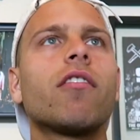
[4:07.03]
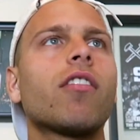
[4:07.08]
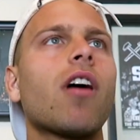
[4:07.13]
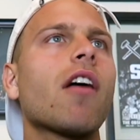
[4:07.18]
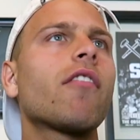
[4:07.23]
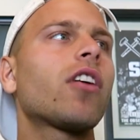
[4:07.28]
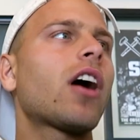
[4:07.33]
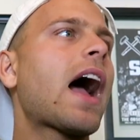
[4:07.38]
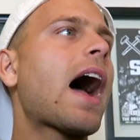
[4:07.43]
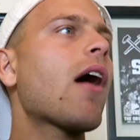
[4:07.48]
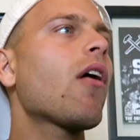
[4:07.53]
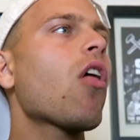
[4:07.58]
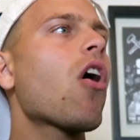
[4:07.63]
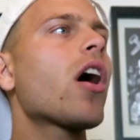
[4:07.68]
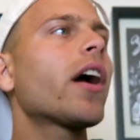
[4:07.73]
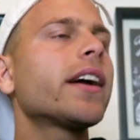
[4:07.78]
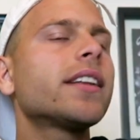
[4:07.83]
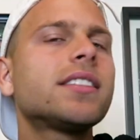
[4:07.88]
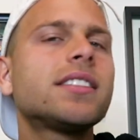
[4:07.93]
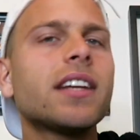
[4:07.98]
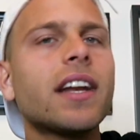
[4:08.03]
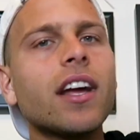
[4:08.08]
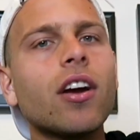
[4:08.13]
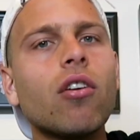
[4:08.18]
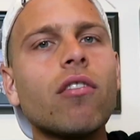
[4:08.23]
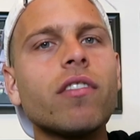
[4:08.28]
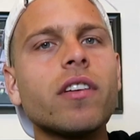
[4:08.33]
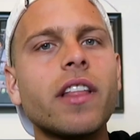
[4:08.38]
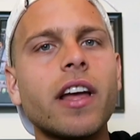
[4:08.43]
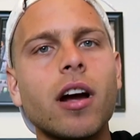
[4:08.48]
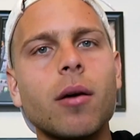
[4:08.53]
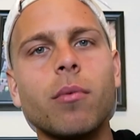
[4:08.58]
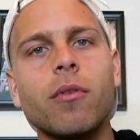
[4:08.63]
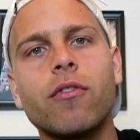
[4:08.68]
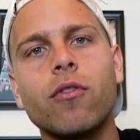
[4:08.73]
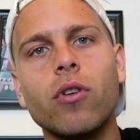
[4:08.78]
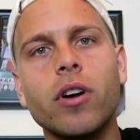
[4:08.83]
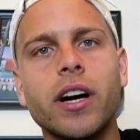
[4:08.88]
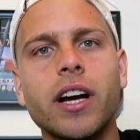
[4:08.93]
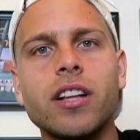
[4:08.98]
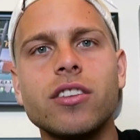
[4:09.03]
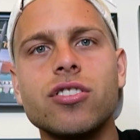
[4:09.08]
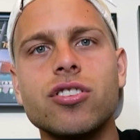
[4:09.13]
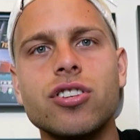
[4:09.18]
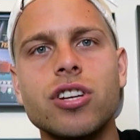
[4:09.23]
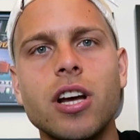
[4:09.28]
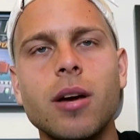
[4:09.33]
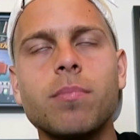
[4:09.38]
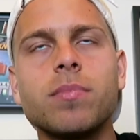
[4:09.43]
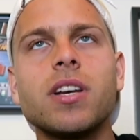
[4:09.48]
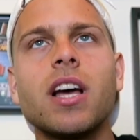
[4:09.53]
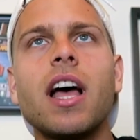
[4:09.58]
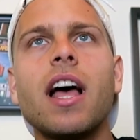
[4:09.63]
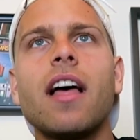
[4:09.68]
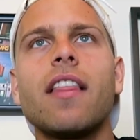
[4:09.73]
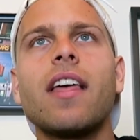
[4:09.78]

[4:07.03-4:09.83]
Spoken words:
Forever, how long it's sitting over there before it gets shipped,